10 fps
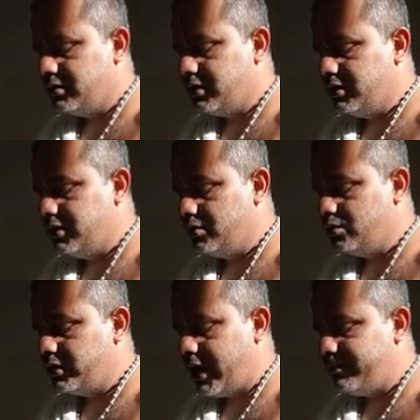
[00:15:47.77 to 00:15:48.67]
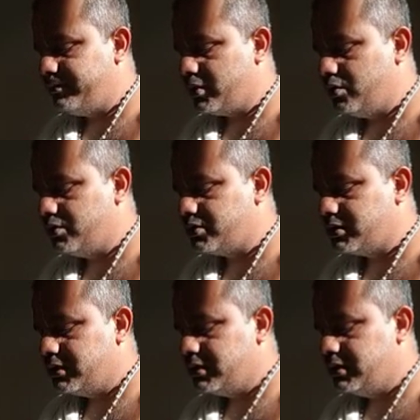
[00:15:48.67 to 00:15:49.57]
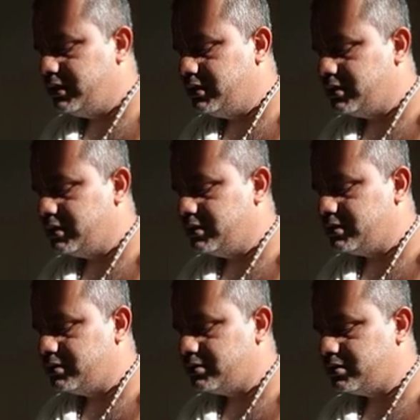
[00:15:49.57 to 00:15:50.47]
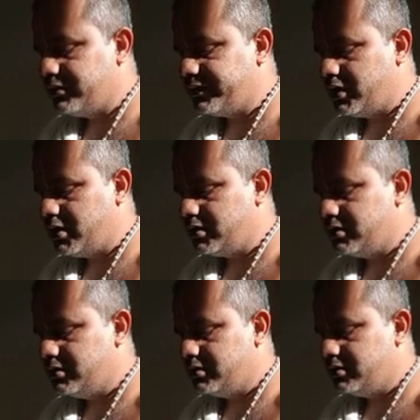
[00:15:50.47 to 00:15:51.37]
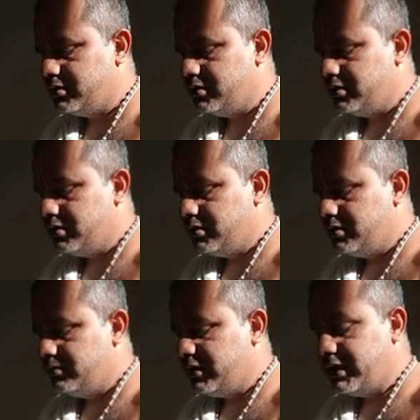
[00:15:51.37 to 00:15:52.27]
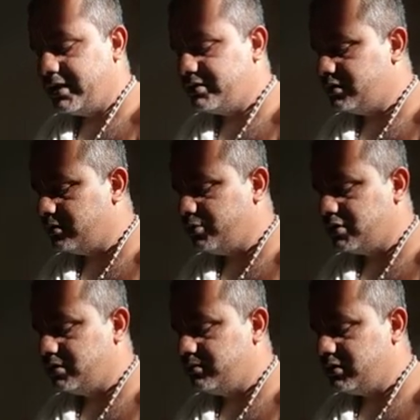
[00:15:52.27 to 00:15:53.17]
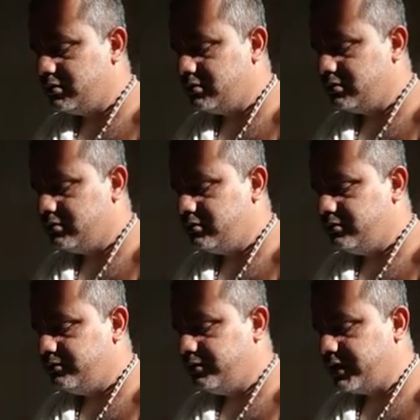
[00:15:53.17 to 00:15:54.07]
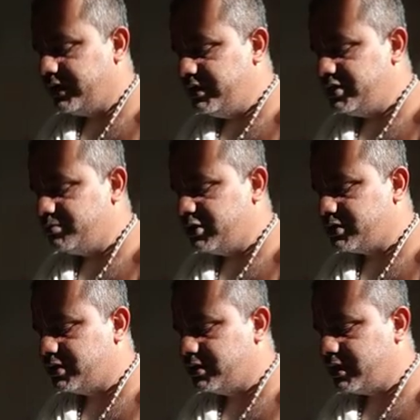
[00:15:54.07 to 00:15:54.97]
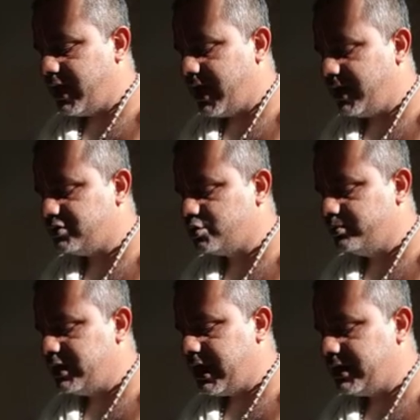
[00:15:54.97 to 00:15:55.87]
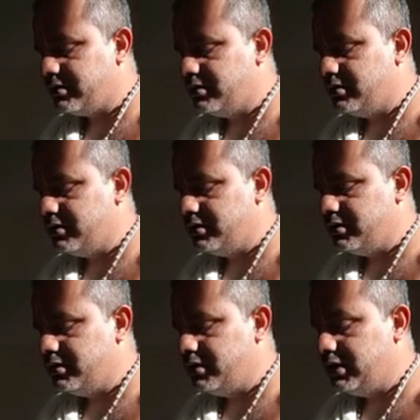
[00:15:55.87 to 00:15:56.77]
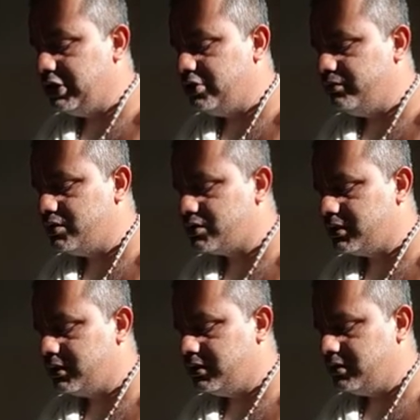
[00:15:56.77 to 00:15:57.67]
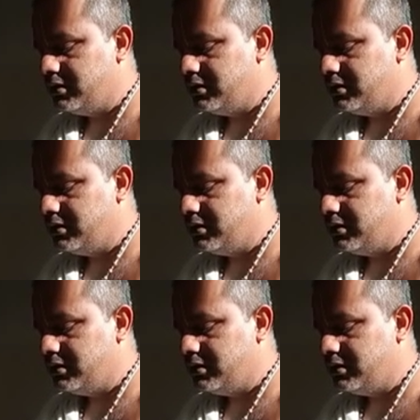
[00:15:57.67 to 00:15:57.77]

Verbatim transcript: Then he could approach the intelligence of God. But that is not possible, for each machine has to be handled individually.